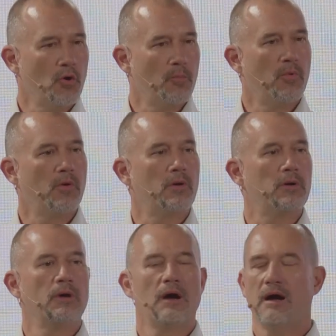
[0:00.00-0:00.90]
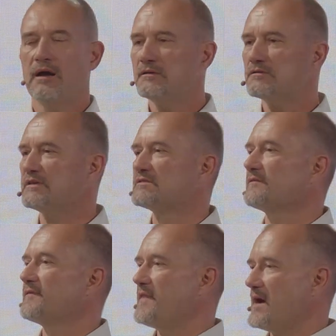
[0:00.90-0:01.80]
more, hundreds
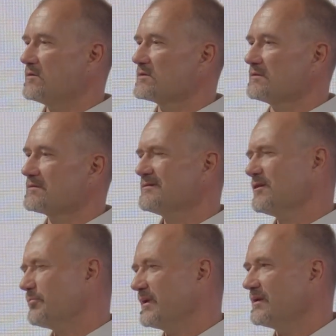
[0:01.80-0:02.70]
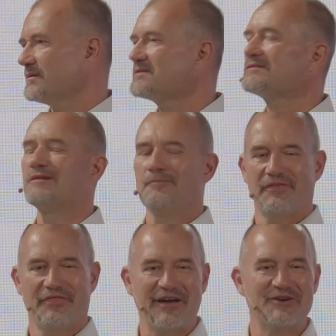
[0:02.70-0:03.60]
of thousands, not billions, but
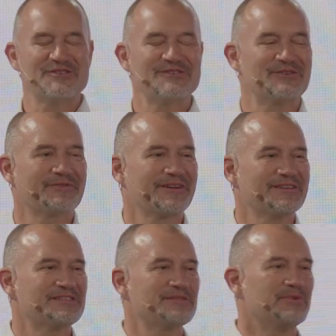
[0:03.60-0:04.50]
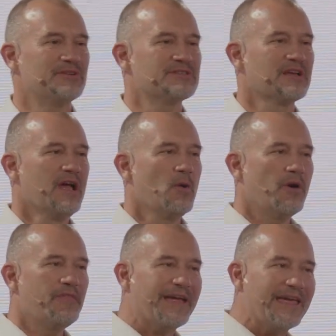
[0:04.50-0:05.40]
thousands of customers where
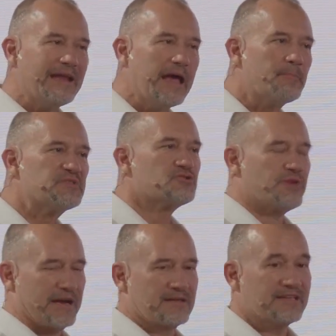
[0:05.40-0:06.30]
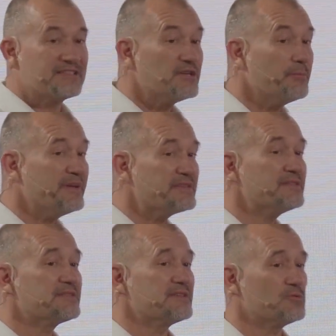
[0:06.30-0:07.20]
they can abstract. That's their business as